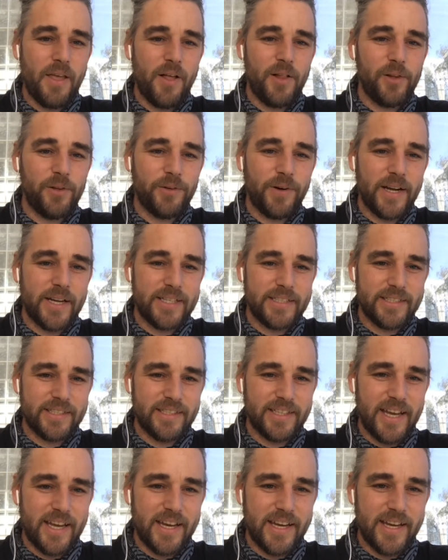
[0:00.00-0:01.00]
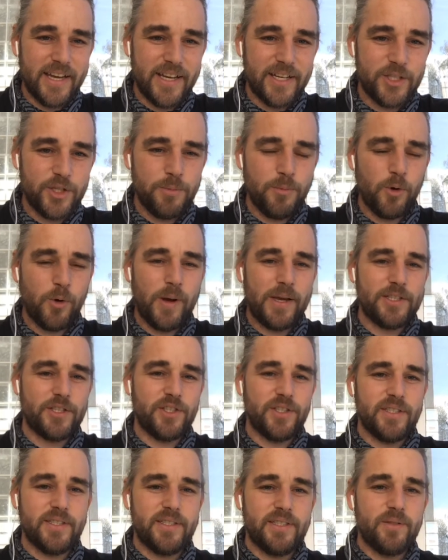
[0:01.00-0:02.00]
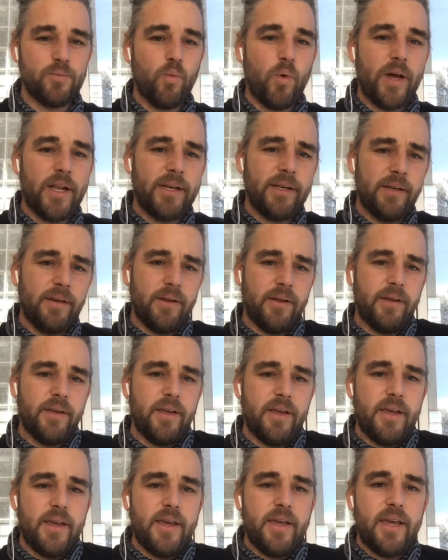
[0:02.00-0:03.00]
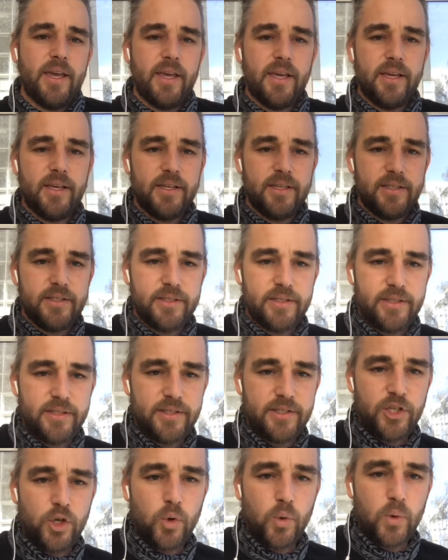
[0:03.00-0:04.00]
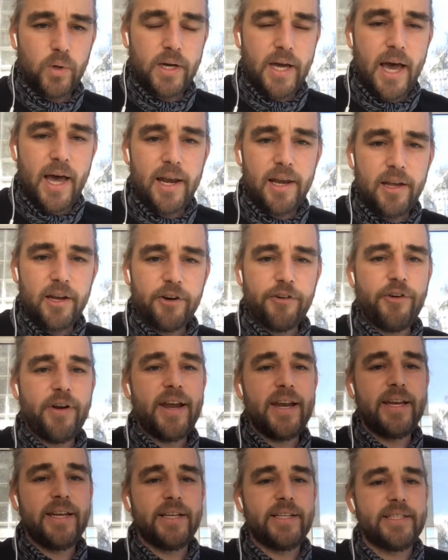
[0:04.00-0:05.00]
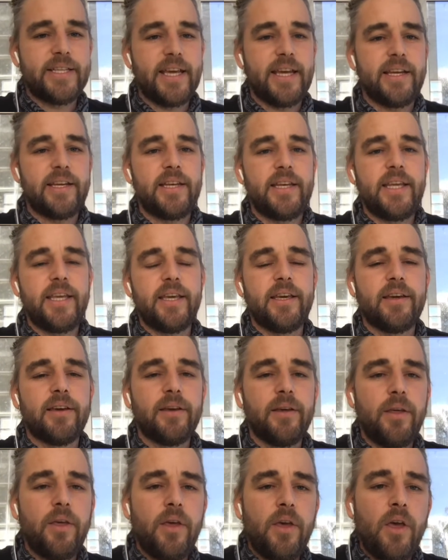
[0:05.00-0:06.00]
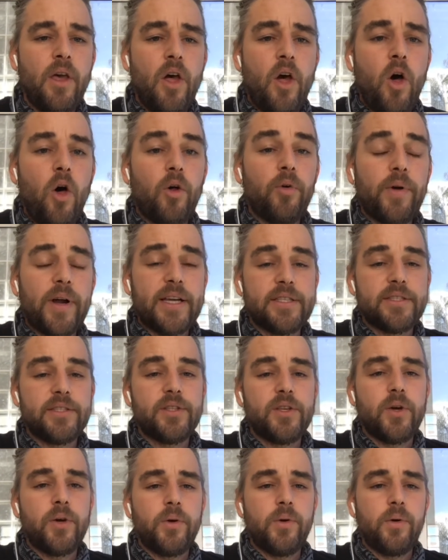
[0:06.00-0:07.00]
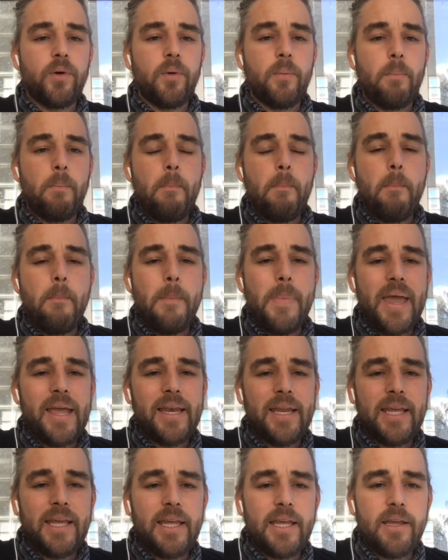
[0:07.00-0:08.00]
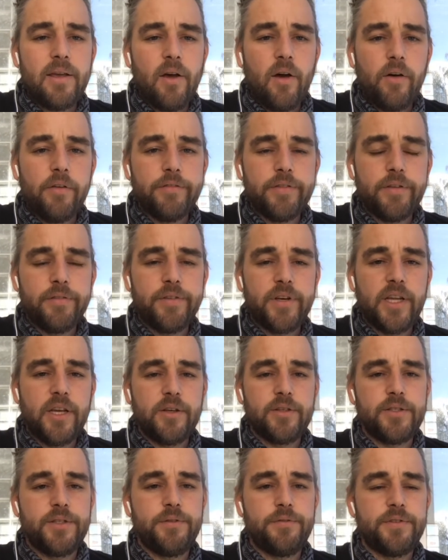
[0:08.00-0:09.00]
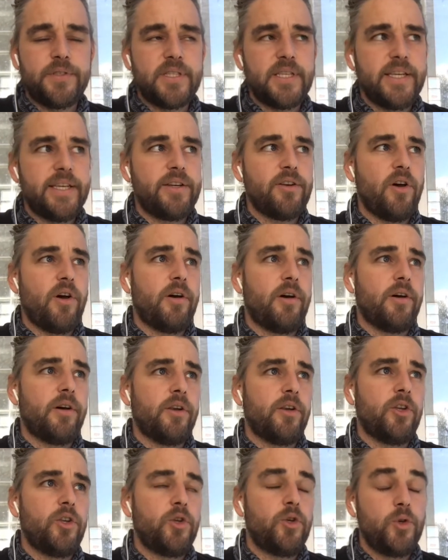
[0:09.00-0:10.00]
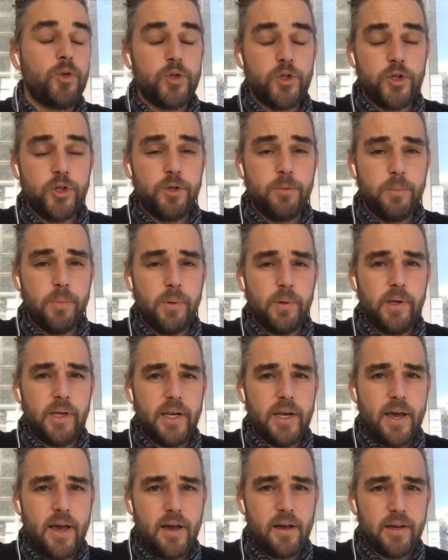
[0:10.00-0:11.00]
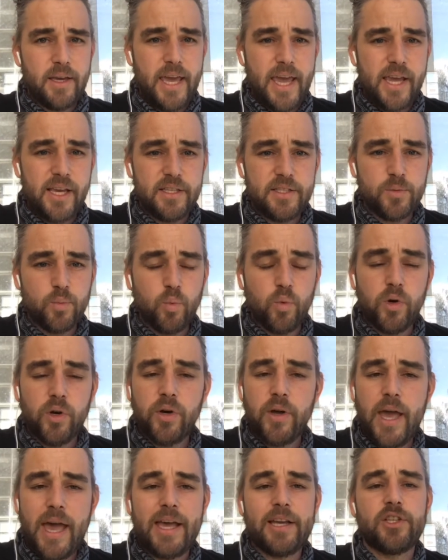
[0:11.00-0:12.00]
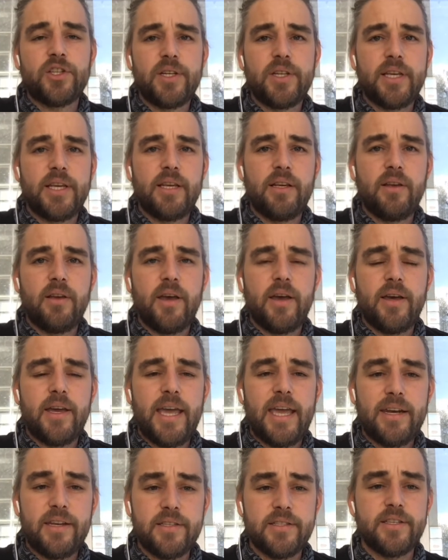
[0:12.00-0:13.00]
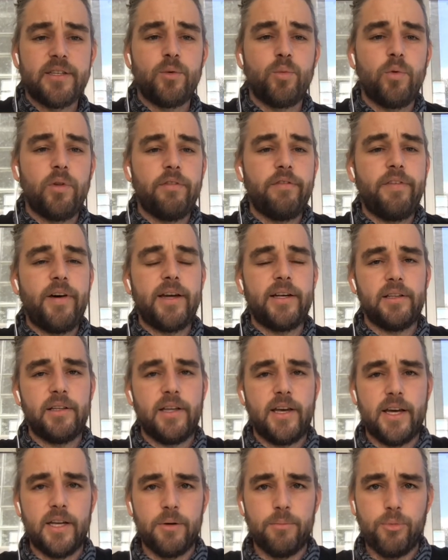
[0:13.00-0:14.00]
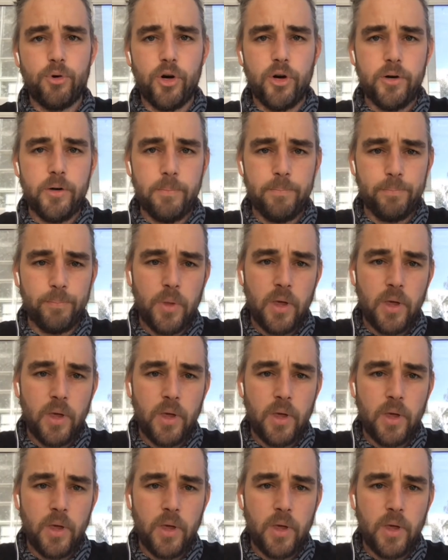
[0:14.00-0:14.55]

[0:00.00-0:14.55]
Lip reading: All right, two more questions. One is your color grading technique. All right, so many of the videos you've seen on YouTube, in our case, were actually edited with Final Cut Pro,